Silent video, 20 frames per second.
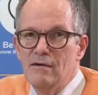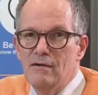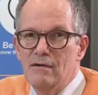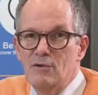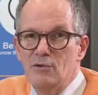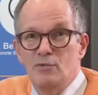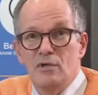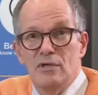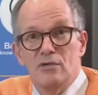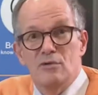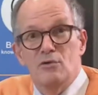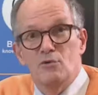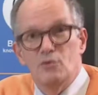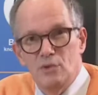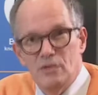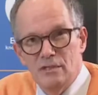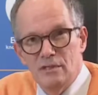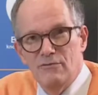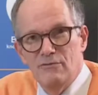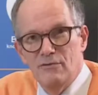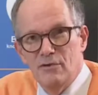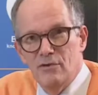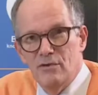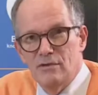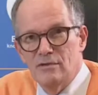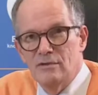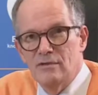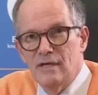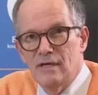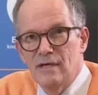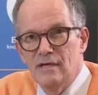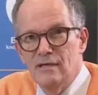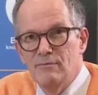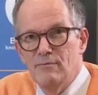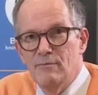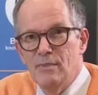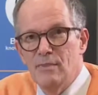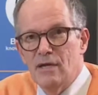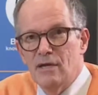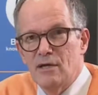create a risk for us again
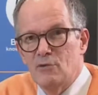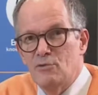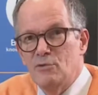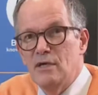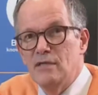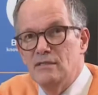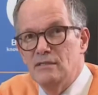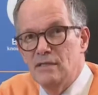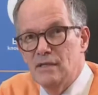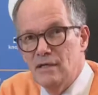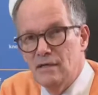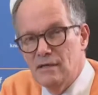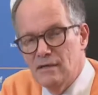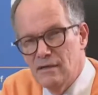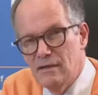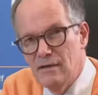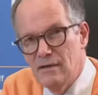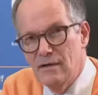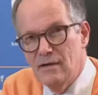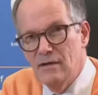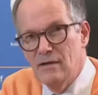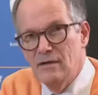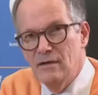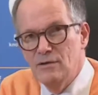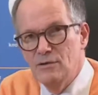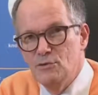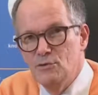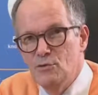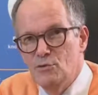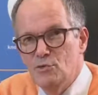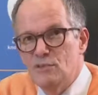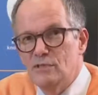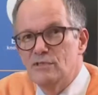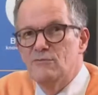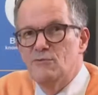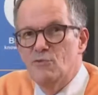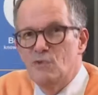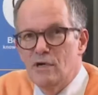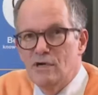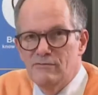by creating a new
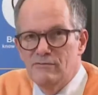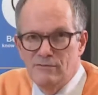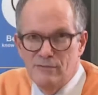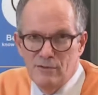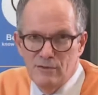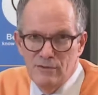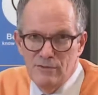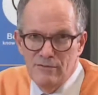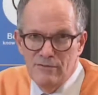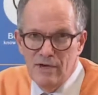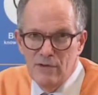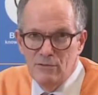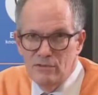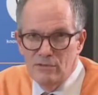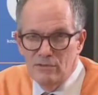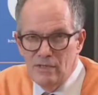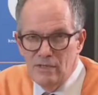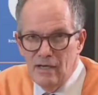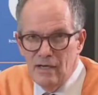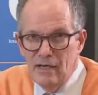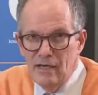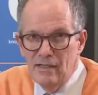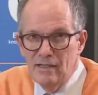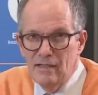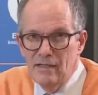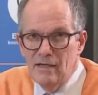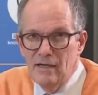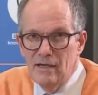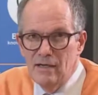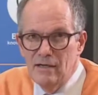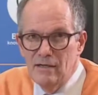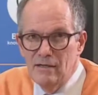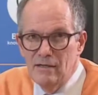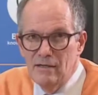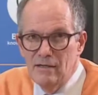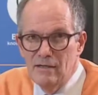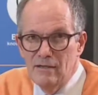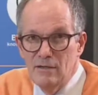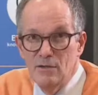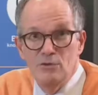reservoir for the virus in
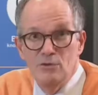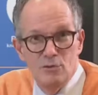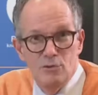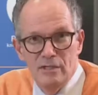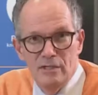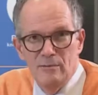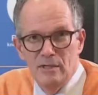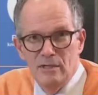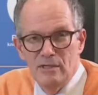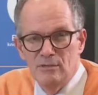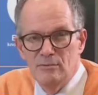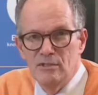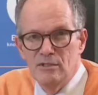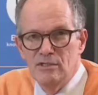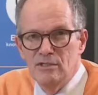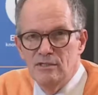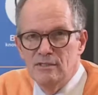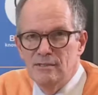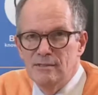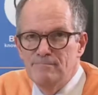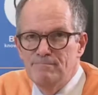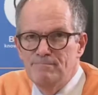a new animal species.